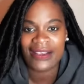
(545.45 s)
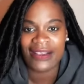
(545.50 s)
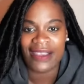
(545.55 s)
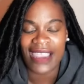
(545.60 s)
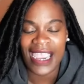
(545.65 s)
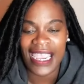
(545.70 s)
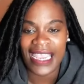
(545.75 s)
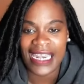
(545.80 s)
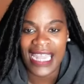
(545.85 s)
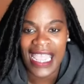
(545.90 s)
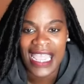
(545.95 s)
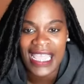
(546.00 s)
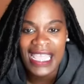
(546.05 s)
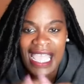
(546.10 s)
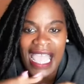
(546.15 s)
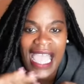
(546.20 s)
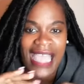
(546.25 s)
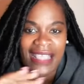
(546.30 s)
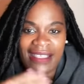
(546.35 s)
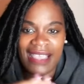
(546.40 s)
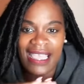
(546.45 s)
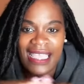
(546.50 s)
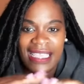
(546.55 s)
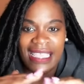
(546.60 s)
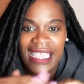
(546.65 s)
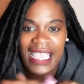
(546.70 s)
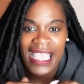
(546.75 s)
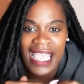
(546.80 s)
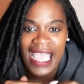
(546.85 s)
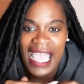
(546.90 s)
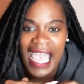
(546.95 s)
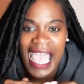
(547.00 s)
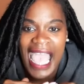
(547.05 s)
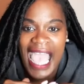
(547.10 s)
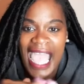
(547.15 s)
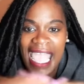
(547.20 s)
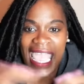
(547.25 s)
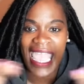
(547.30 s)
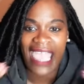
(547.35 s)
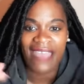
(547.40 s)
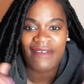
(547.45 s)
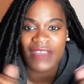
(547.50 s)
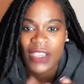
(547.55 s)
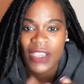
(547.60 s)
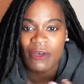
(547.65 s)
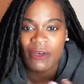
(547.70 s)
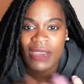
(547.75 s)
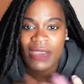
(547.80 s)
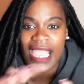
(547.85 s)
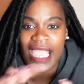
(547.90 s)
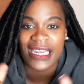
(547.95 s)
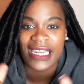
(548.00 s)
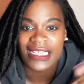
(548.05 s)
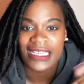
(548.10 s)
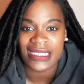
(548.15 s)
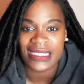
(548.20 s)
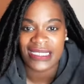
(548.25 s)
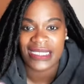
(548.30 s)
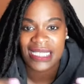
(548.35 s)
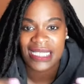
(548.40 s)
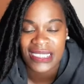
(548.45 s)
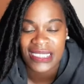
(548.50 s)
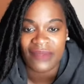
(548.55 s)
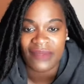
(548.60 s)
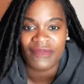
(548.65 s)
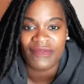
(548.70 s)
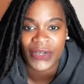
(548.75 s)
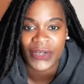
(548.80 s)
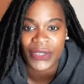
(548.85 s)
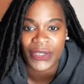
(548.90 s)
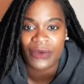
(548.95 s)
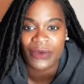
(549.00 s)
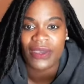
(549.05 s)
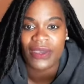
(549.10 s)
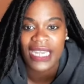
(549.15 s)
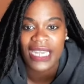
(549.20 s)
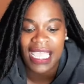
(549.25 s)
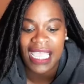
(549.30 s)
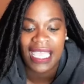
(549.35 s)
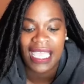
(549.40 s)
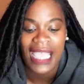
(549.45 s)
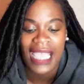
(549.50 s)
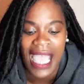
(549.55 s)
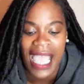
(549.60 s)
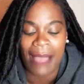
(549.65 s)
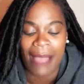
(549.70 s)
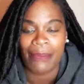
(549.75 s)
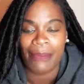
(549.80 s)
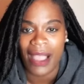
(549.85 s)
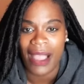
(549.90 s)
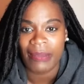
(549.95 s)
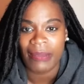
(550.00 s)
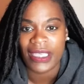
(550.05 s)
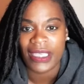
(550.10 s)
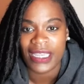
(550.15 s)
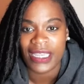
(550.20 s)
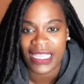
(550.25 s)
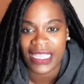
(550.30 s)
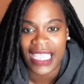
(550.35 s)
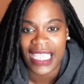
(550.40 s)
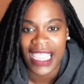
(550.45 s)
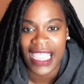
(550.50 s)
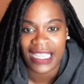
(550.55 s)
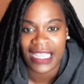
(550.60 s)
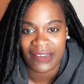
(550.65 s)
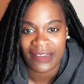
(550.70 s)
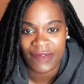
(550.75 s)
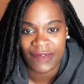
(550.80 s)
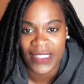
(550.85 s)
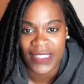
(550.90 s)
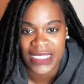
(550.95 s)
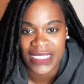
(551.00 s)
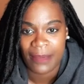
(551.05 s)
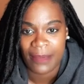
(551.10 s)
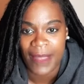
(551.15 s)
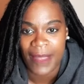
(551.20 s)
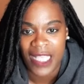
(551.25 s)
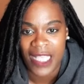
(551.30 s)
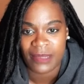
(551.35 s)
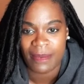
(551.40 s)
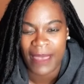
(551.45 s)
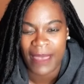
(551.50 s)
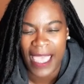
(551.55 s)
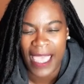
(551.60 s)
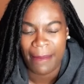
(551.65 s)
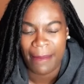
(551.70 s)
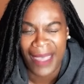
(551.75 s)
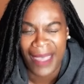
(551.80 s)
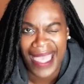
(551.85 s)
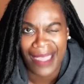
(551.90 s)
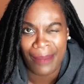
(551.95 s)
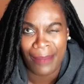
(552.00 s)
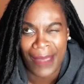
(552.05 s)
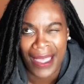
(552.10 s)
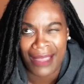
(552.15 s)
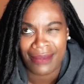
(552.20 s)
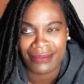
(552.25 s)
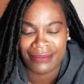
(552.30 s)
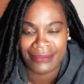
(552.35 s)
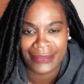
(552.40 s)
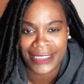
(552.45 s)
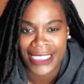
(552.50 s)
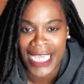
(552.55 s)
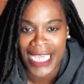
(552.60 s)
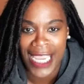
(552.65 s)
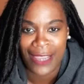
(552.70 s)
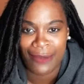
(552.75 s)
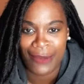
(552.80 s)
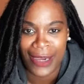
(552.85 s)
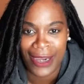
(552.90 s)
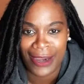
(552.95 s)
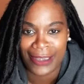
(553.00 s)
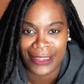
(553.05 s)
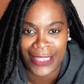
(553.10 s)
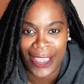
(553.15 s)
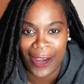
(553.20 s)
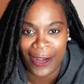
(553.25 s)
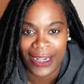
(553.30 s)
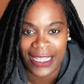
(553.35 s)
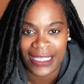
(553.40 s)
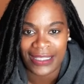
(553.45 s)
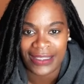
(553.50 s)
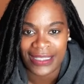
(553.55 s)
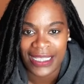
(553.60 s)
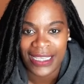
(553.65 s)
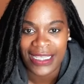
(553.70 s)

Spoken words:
Right. And I haven't created a system for doing that. I'm probably going to gain the 15 pounds back by about January 30th.